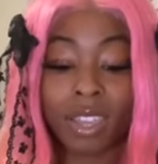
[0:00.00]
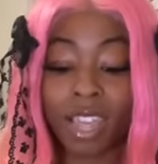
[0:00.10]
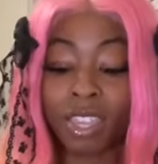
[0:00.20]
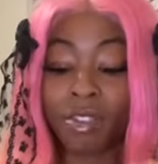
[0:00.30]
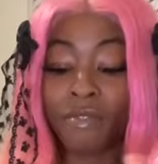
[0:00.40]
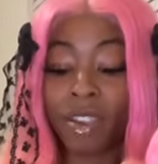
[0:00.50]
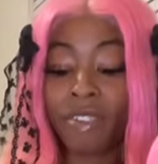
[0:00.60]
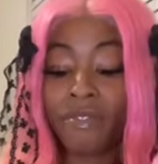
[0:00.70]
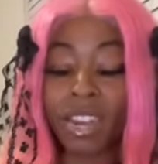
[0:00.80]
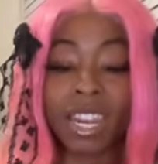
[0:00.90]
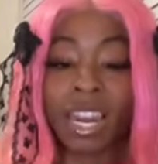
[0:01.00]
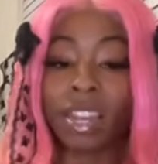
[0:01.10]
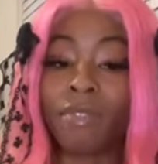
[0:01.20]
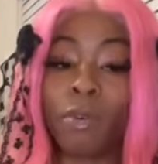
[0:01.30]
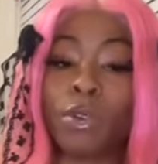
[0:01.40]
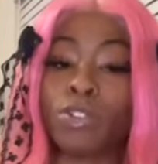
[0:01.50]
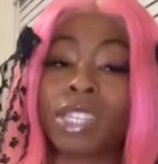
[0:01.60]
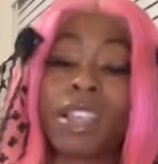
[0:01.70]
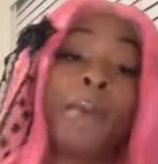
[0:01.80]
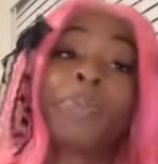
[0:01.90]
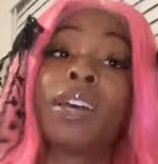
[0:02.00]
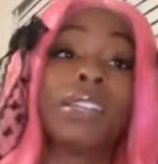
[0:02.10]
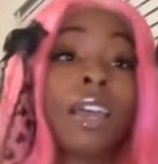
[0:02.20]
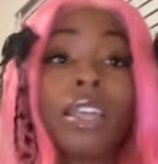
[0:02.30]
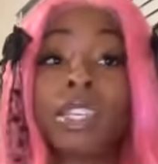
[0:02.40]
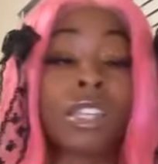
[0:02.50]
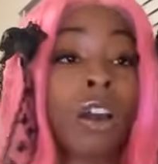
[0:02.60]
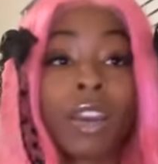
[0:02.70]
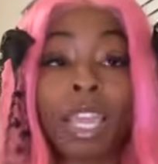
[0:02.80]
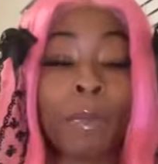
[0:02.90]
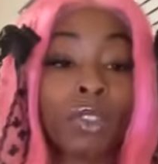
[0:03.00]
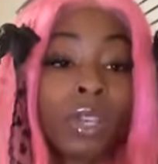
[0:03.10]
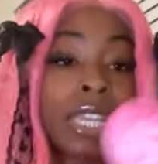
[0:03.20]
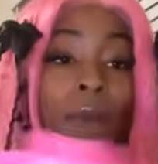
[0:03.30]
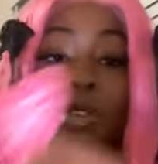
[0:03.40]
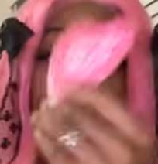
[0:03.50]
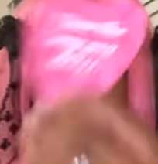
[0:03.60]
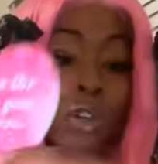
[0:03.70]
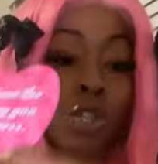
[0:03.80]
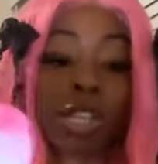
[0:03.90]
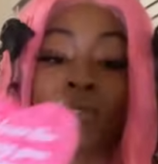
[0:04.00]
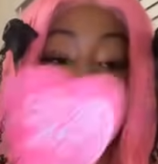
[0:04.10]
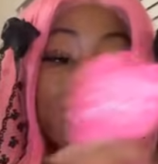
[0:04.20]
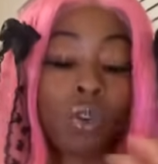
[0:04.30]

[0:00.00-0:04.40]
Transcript: I think you're very funny and I love the way you dress. This card it came out three times already or showed his face.